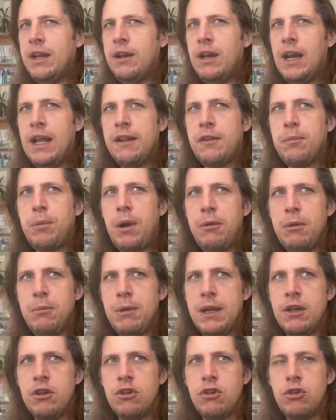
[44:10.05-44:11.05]
It's probably been
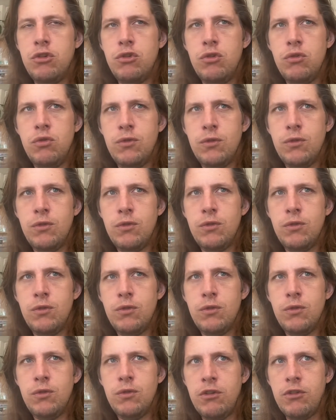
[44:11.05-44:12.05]
2
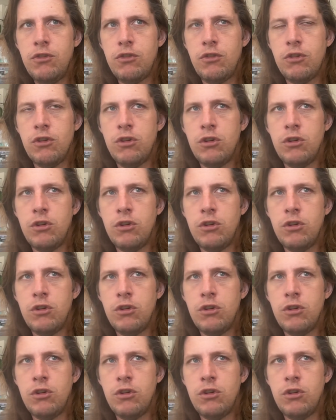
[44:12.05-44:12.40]
years, or